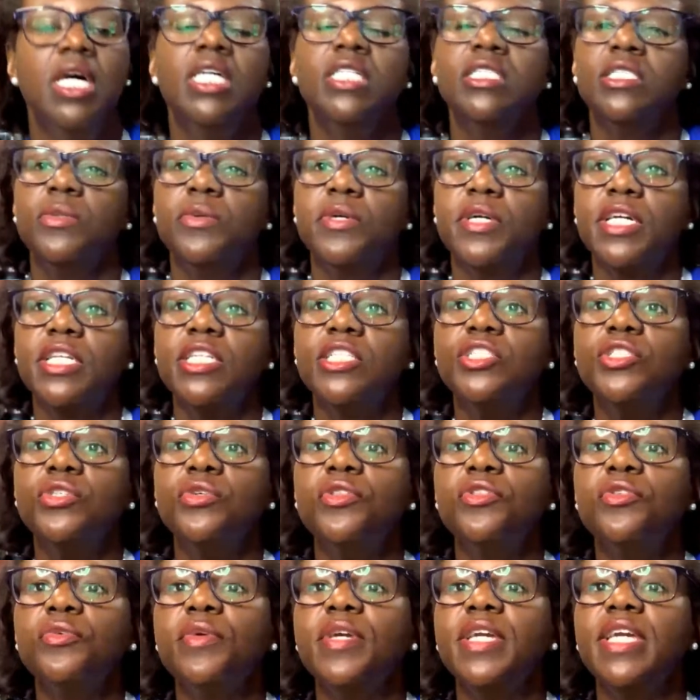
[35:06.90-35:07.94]
So we're gonna do
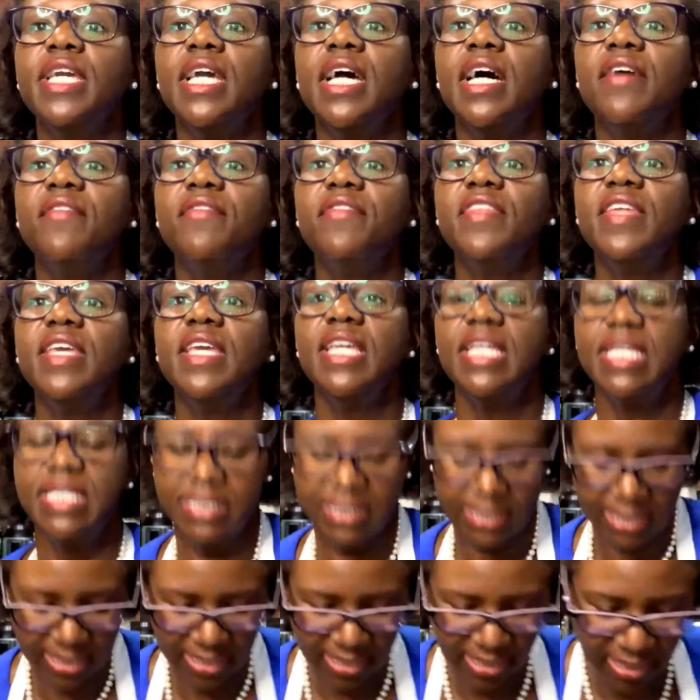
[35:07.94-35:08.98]
3 of these